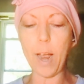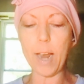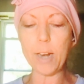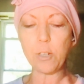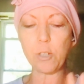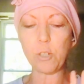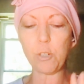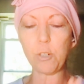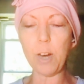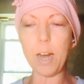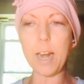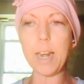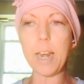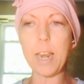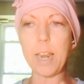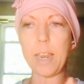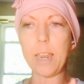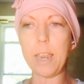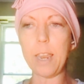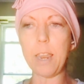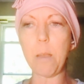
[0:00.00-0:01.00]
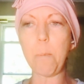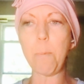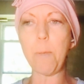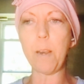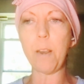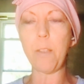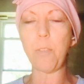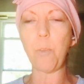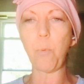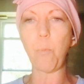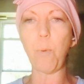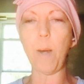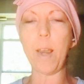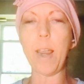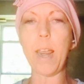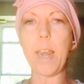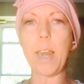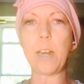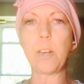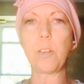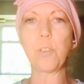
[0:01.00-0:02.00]
I try to keep it in the
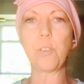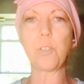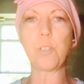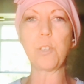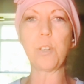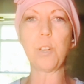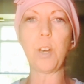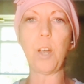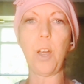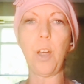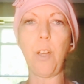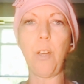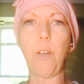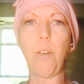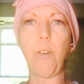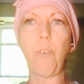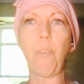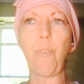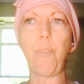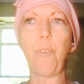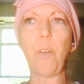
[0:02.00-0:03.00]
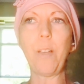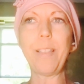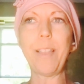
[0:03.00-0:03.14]
range of